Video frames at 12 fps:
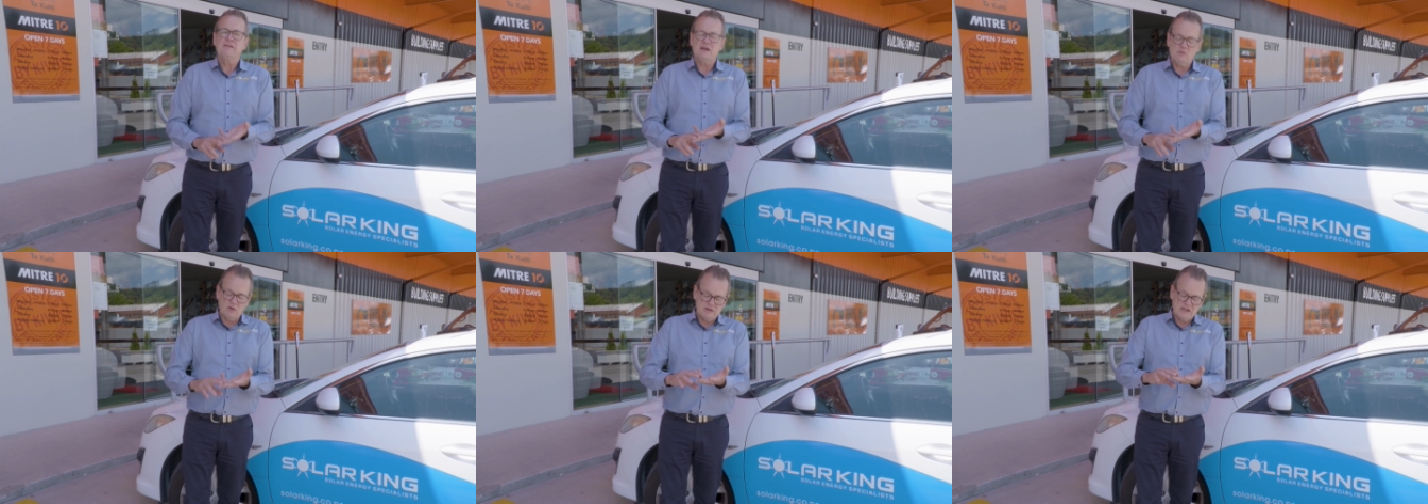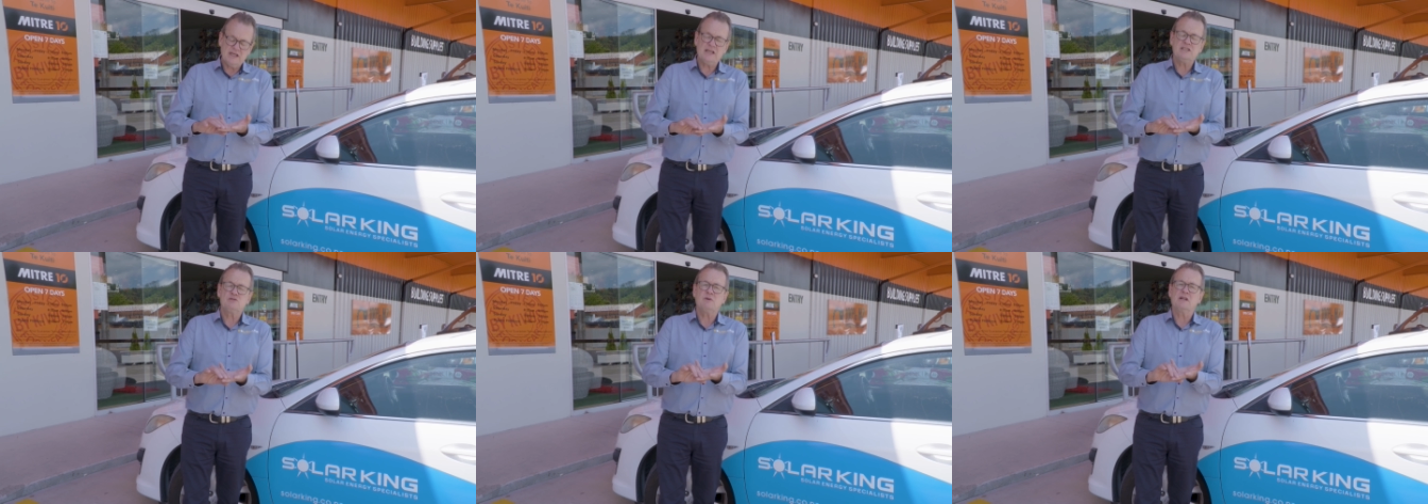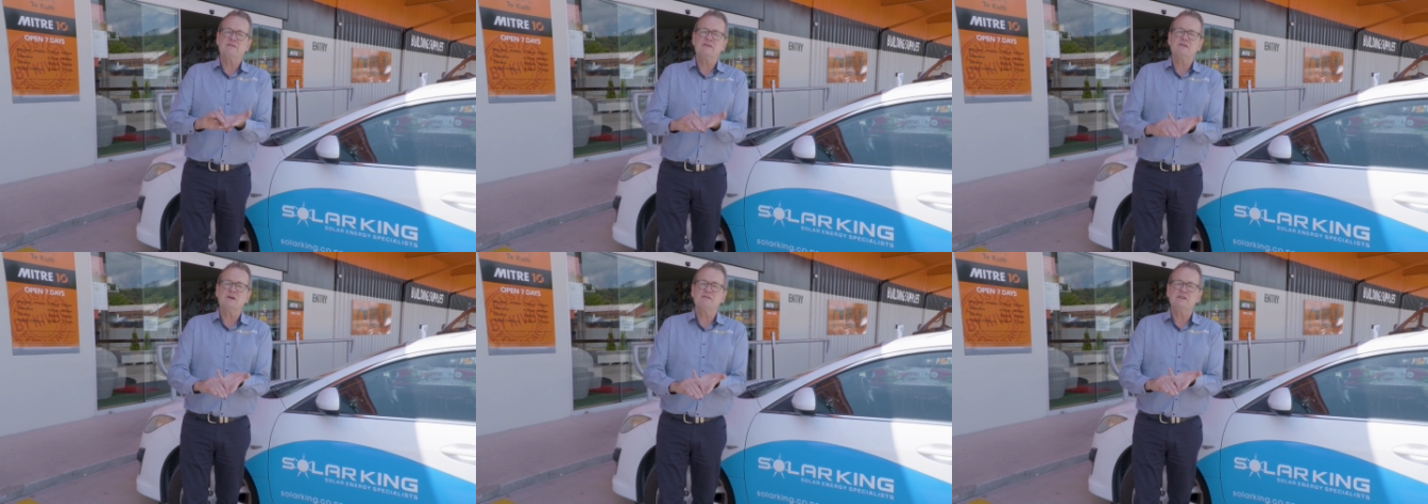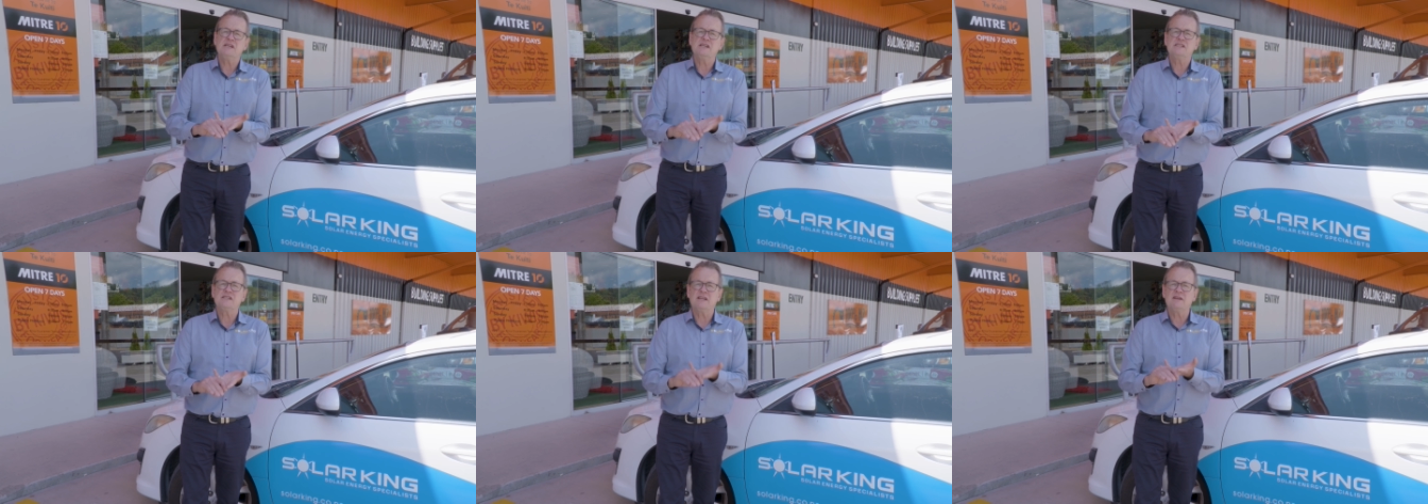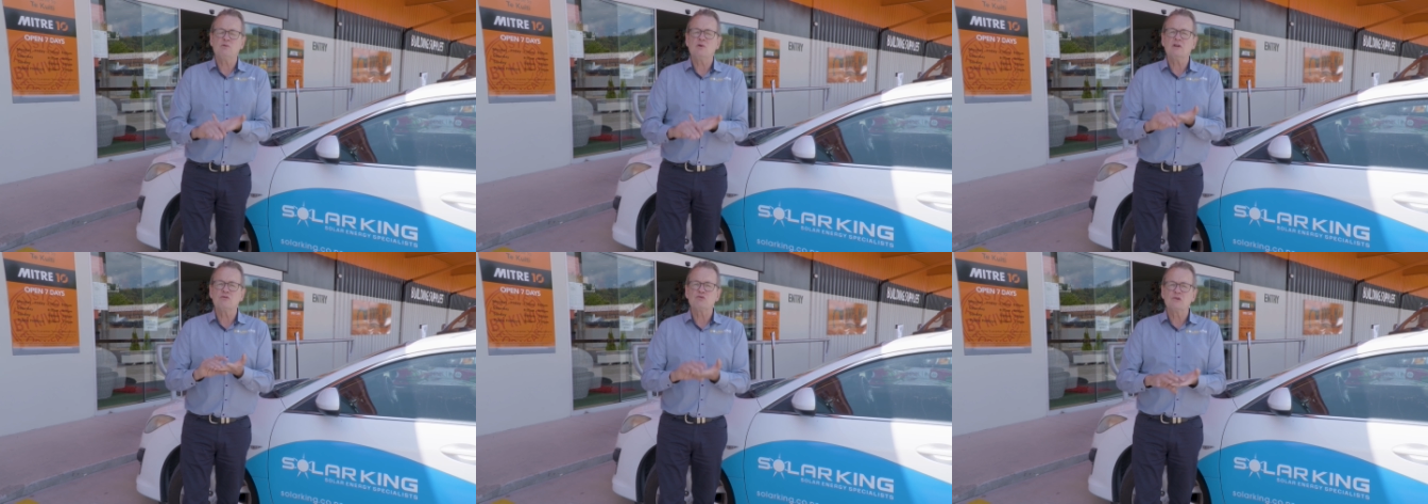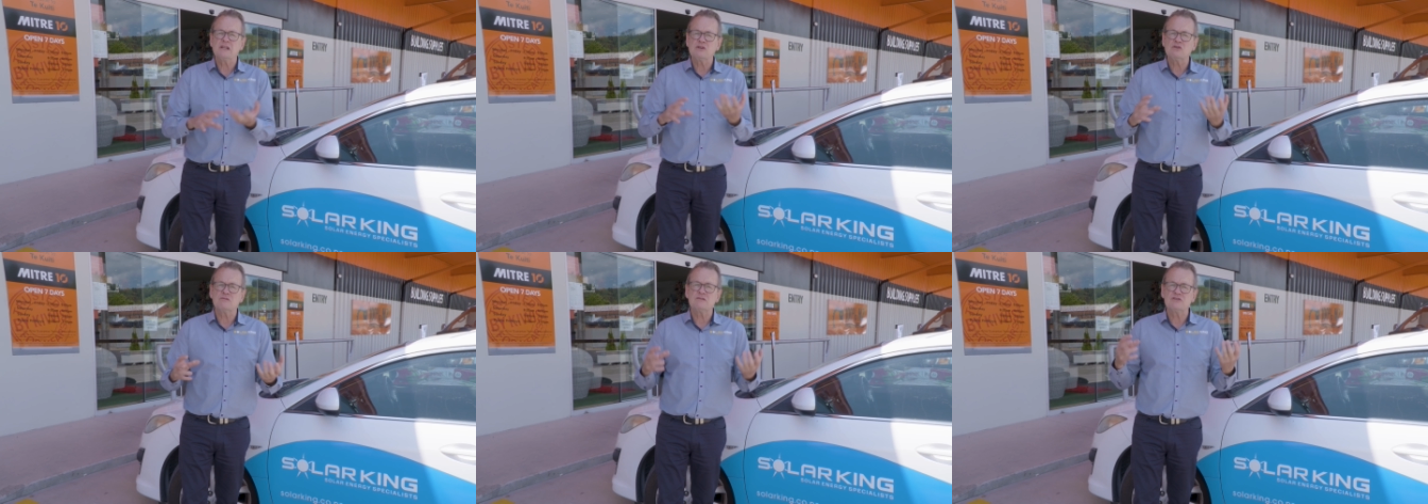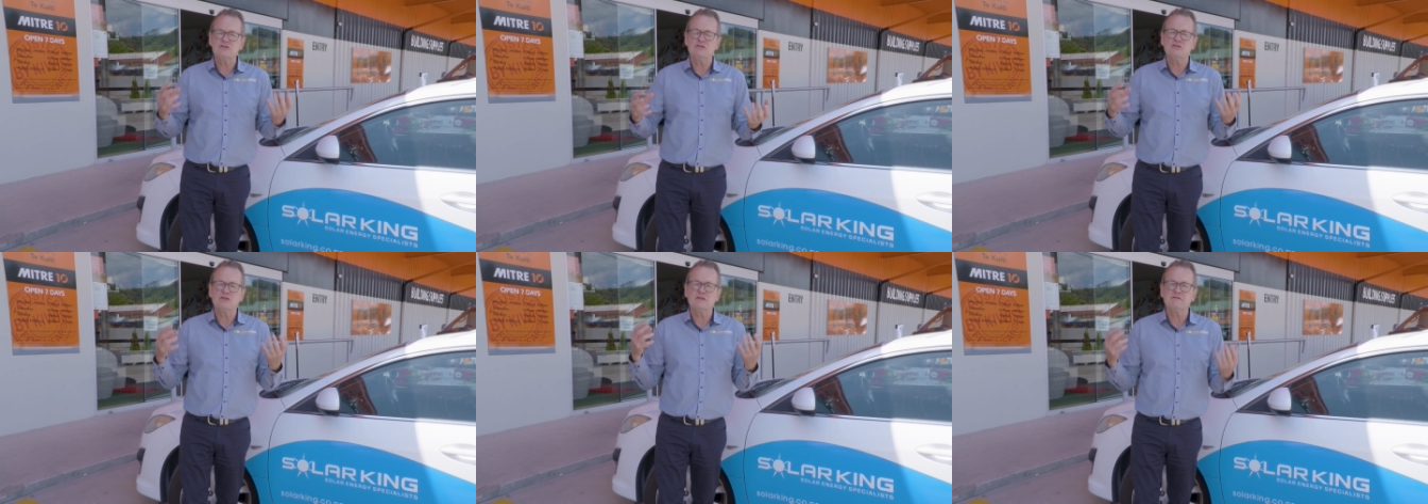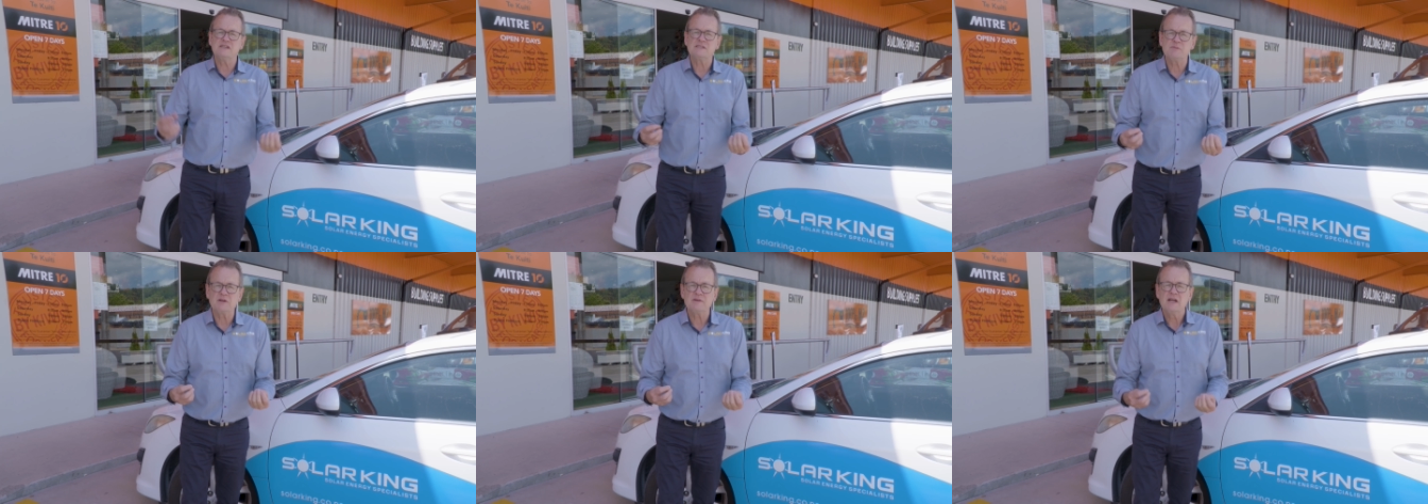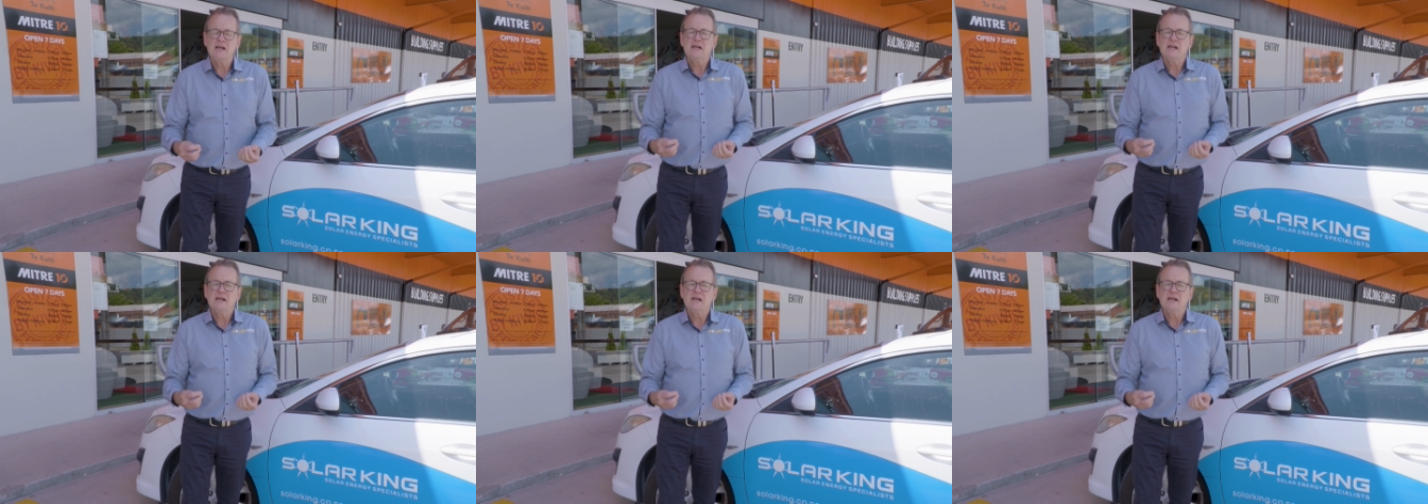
they want to hedge one of their overheads, and they want a really good return on investment.